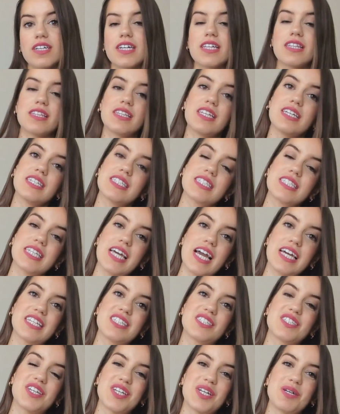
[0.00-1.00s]
In this
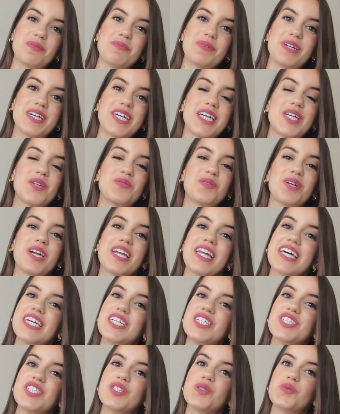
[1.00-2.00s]
case, it's gonna be in
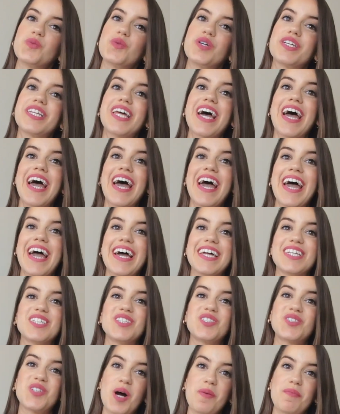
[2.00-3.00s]
relation with
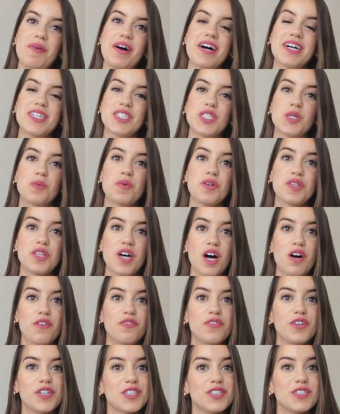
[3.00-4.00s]
head trauma. So
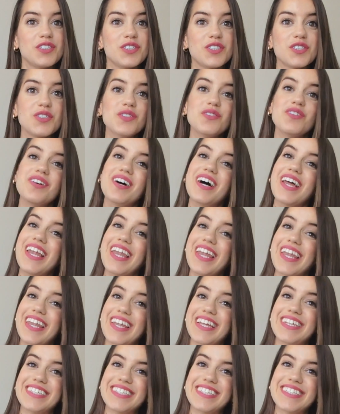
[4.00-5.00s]
without further ado,
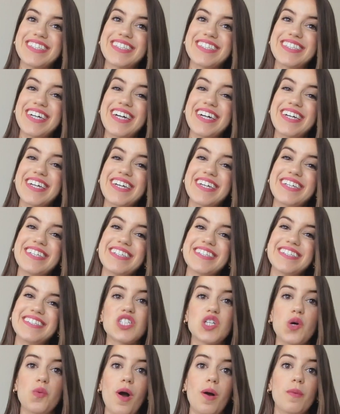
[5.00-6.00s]
let's get started.
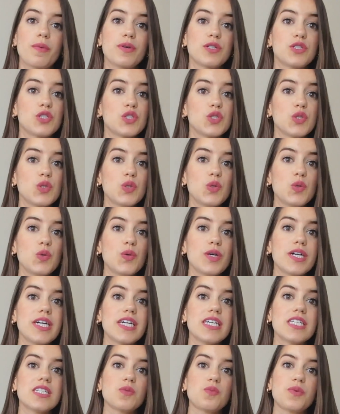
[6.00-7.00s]
So what we do
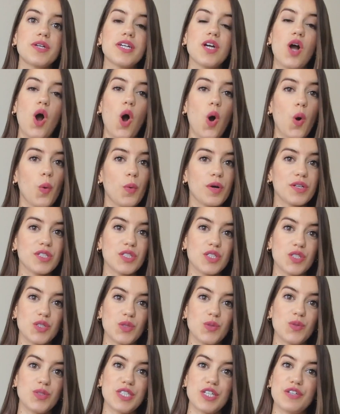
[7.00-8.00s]
is we always
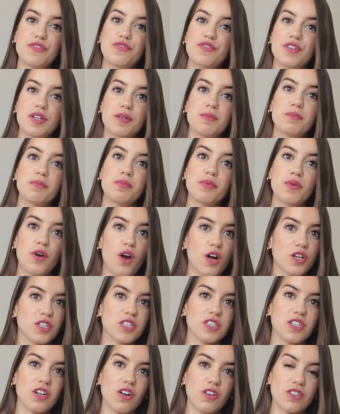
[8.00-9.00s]
do different
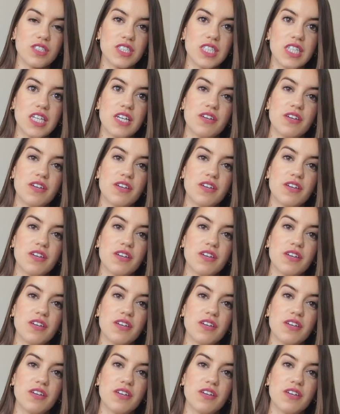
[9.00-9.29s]
protocols.